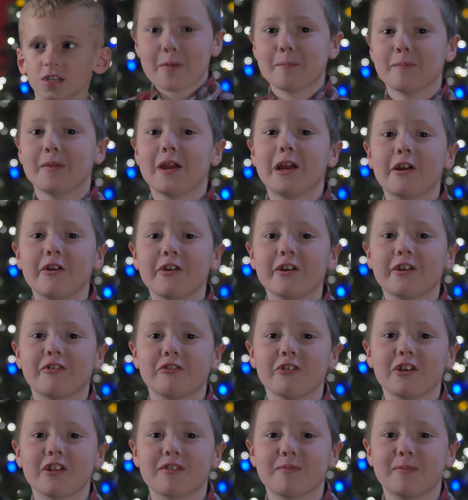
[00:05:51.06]
Merry
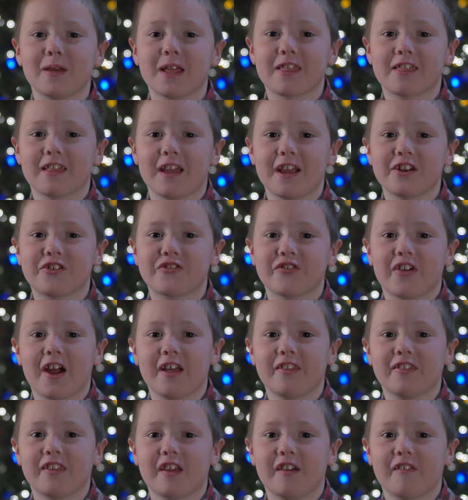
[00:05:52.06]
Christmas, St.
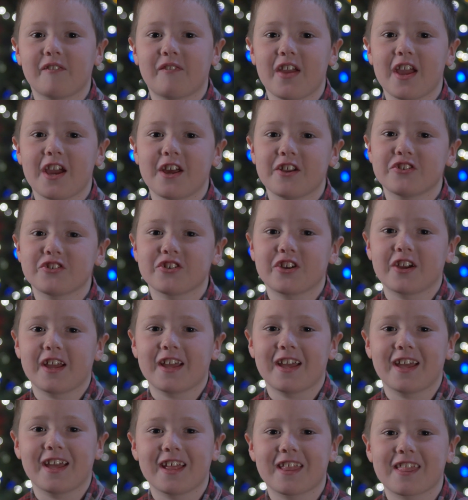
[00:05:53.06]
John the
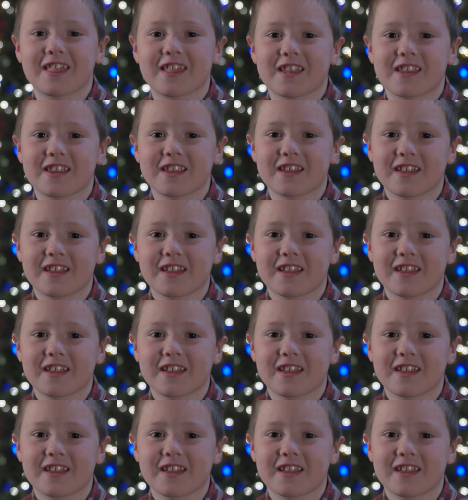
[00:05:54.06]
Evangelist.